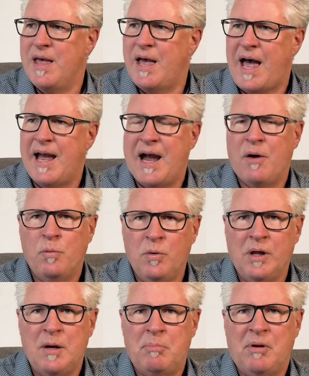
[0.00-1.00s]
I
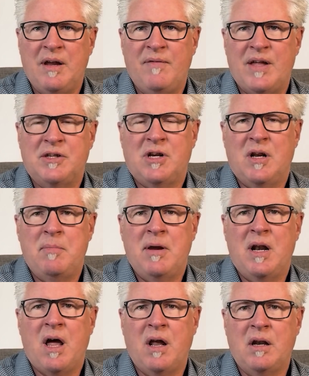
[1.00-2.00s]
really believe that's going to be
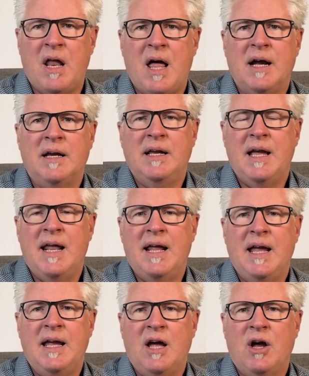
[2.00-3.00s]
an unlock and
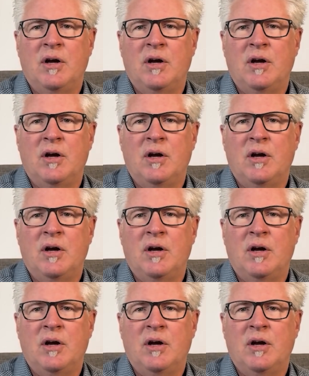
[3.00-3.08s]
a